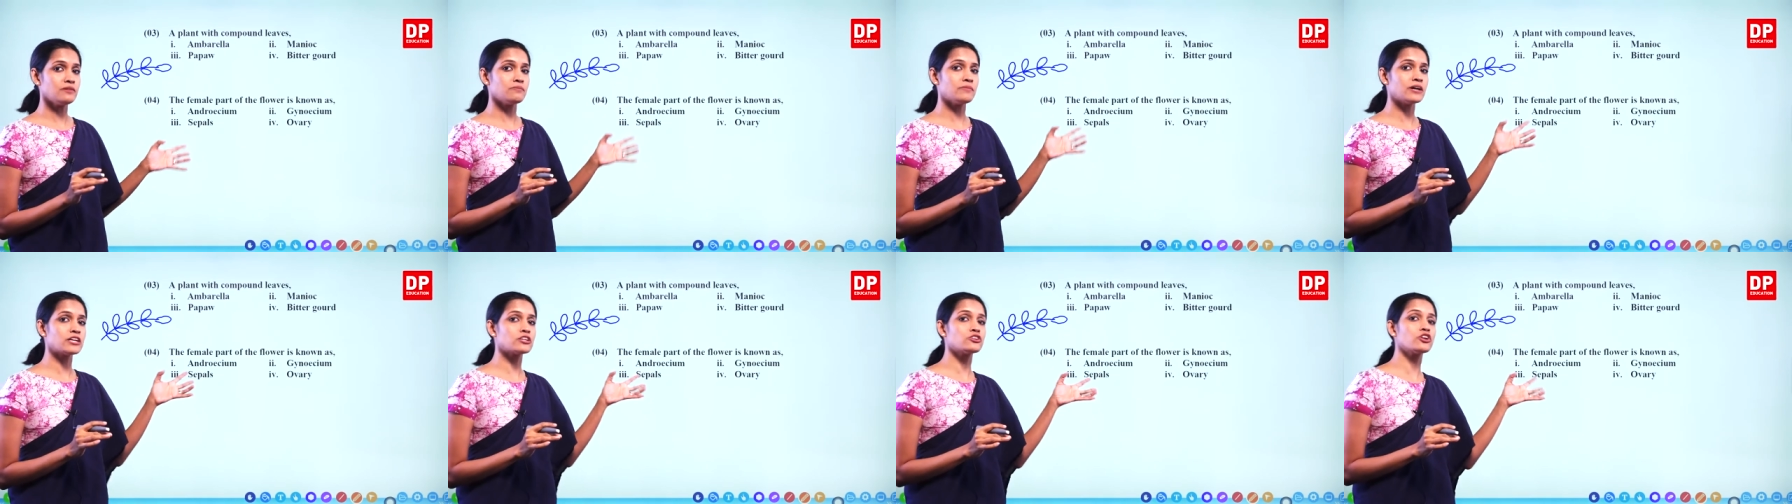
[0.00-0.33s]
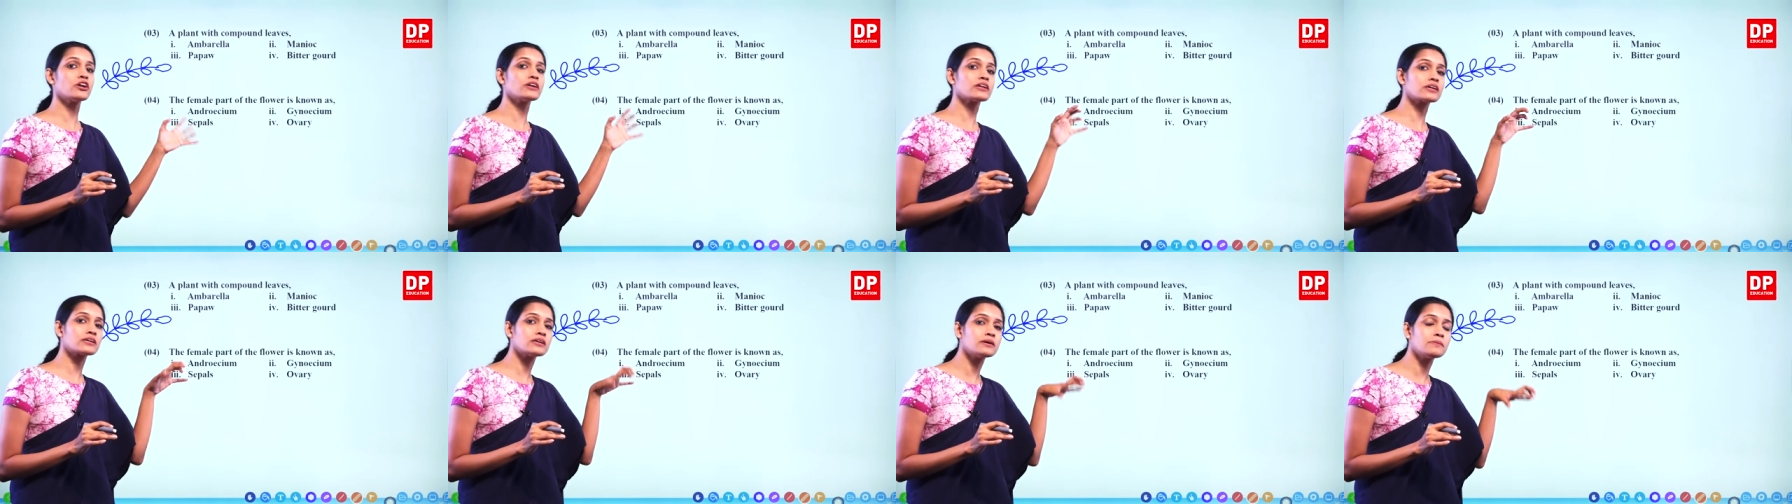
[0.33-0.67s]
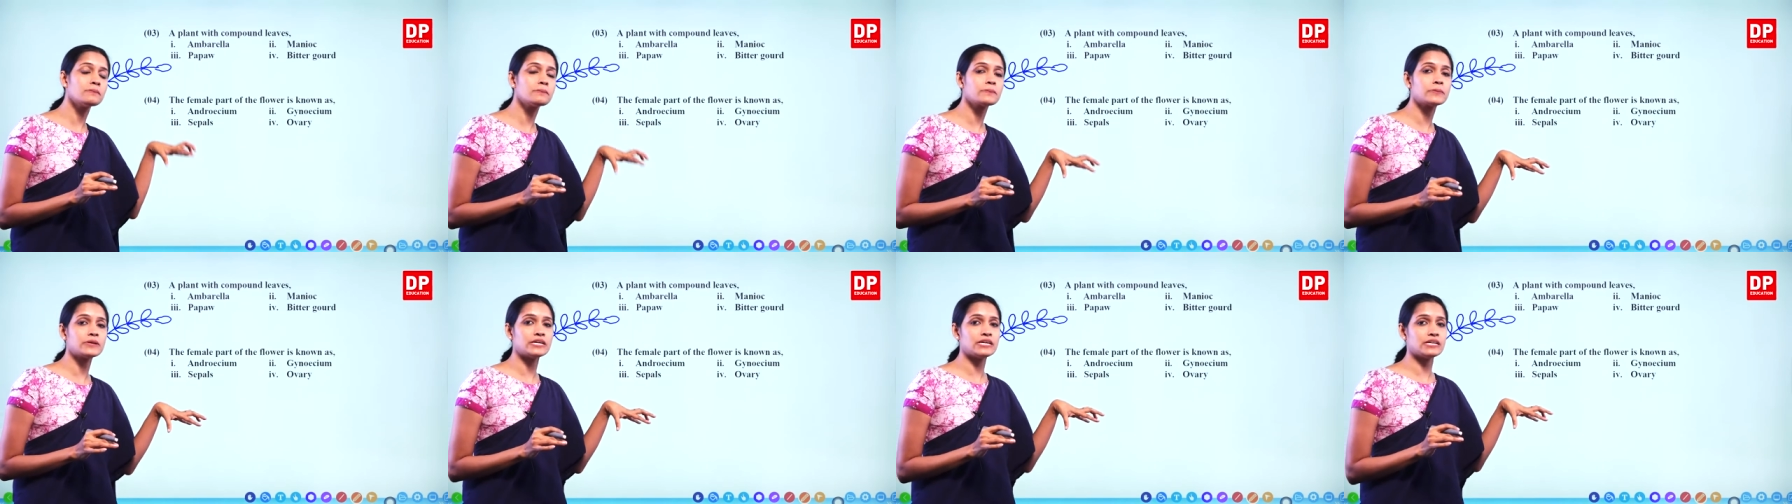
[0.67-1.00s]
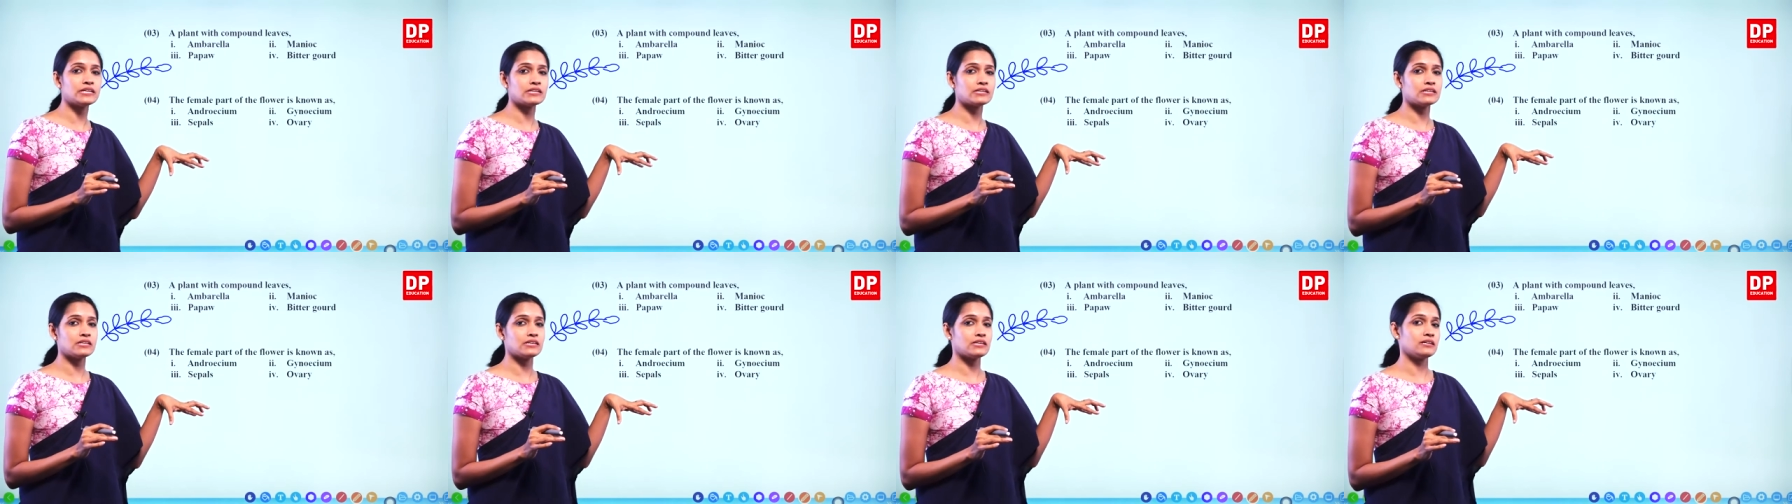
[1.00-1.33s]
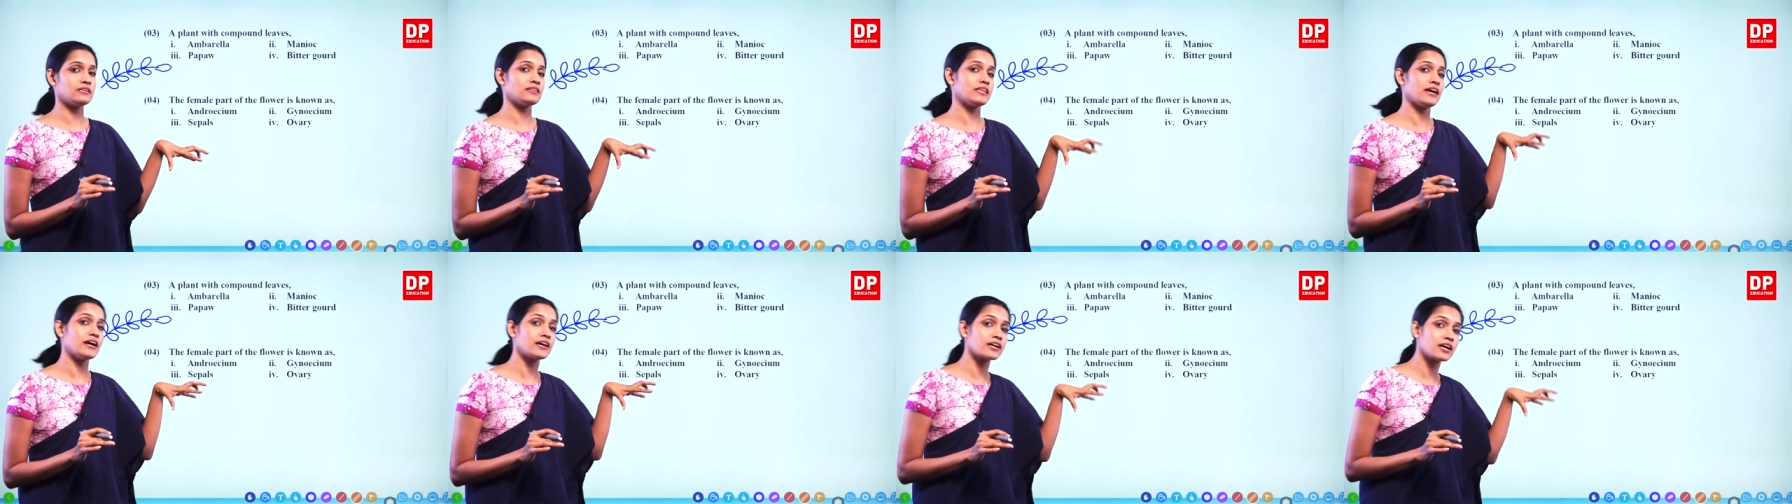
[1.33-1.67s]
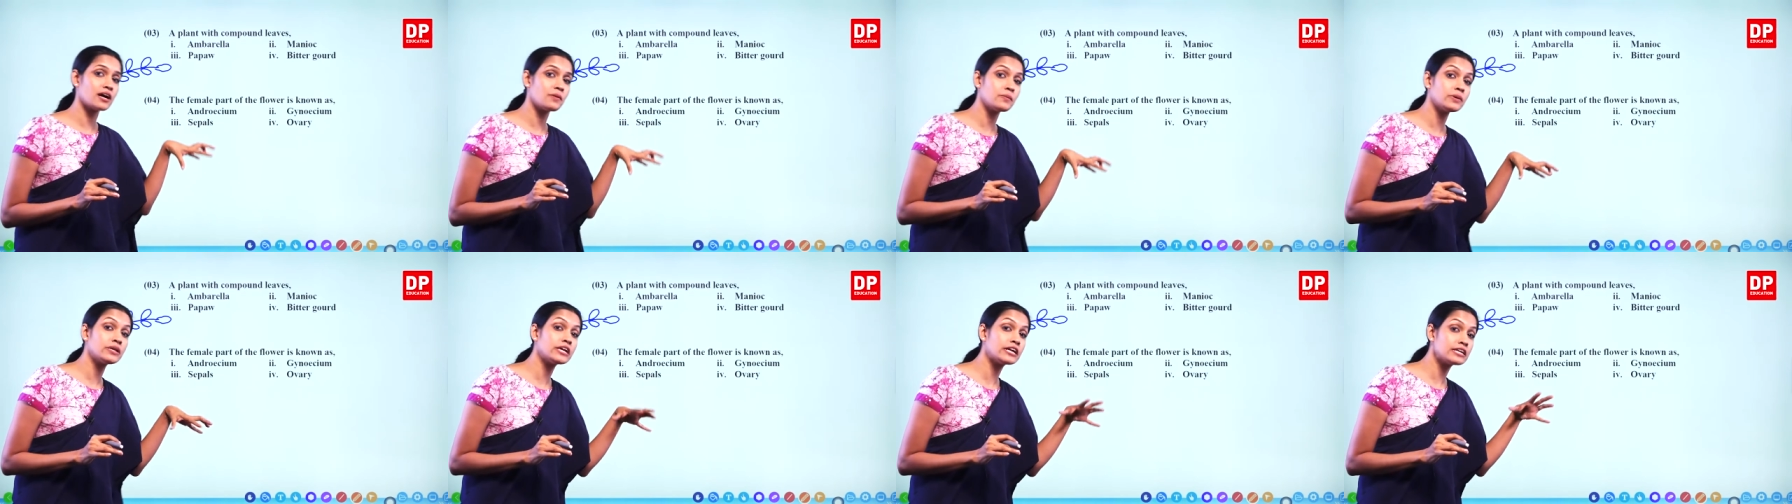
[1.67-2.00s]
but not completely. They are
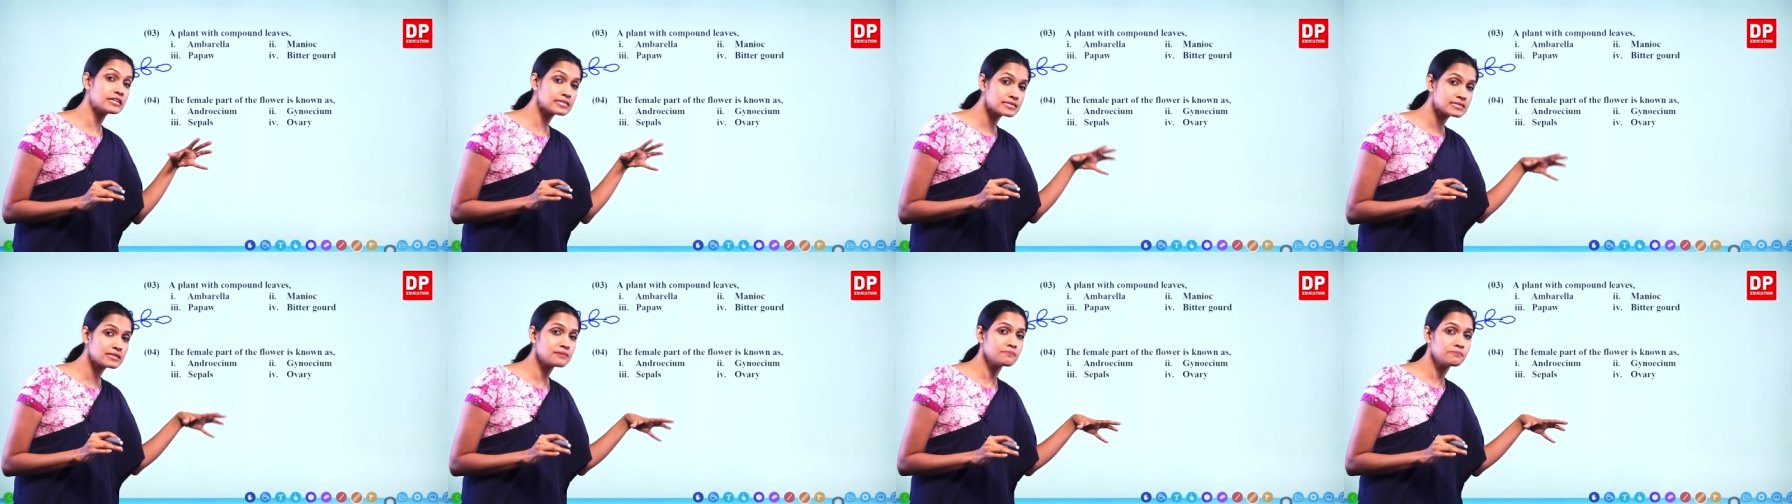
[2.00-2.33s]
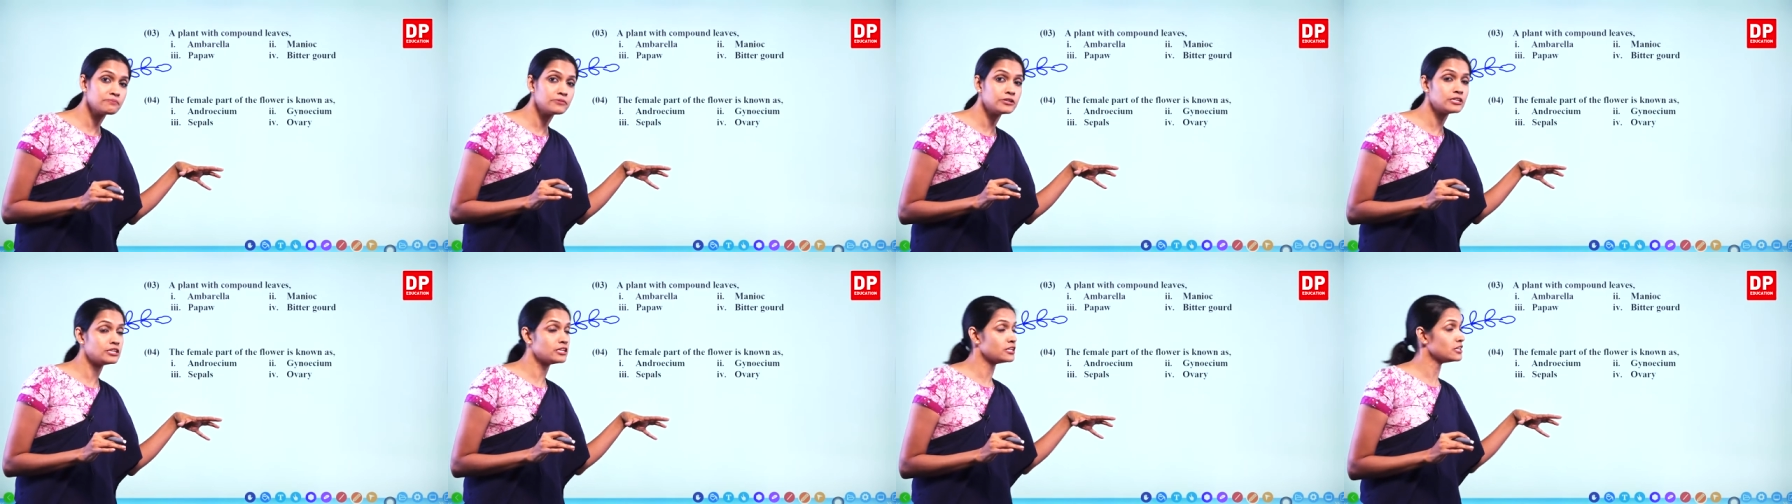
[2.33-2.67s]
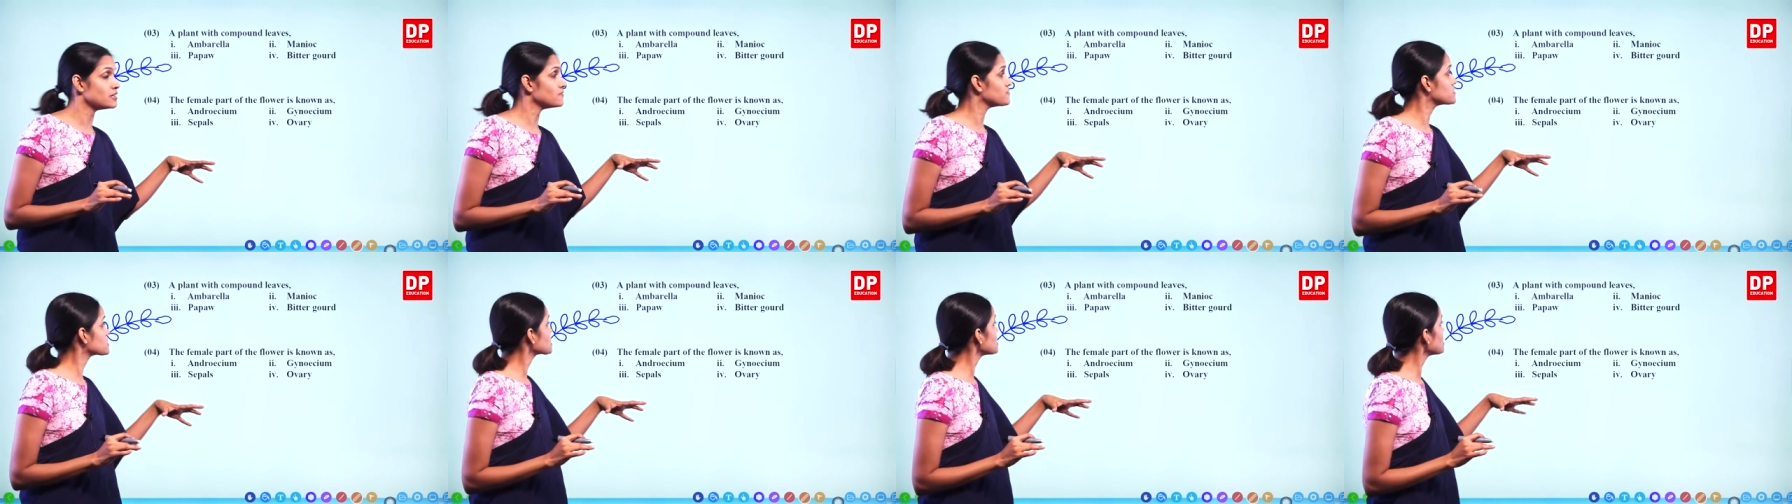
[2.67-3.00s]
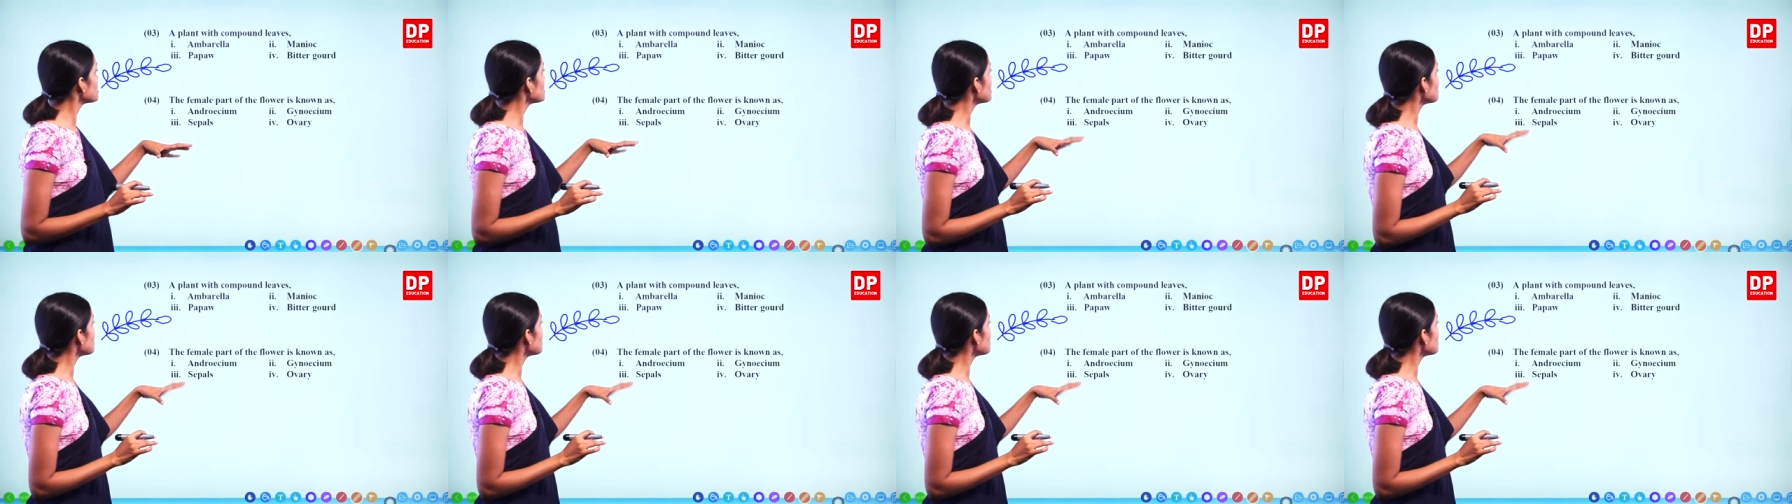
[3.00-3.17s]
coming under simple leaves.